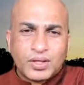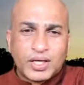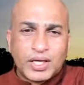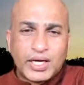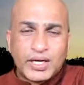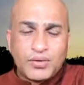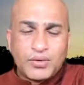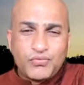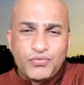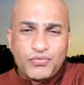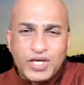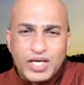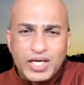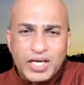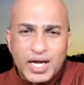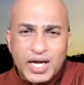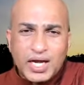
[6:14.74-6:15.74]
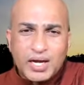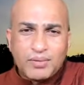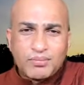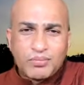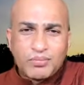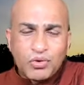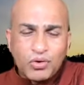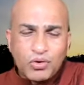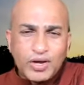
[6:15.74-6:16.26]
And we are
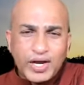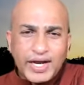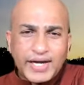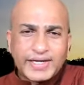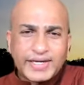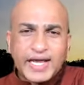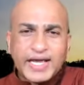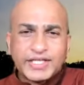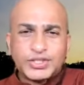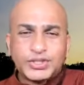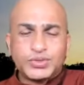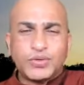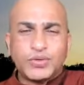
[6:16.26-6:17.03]
more attached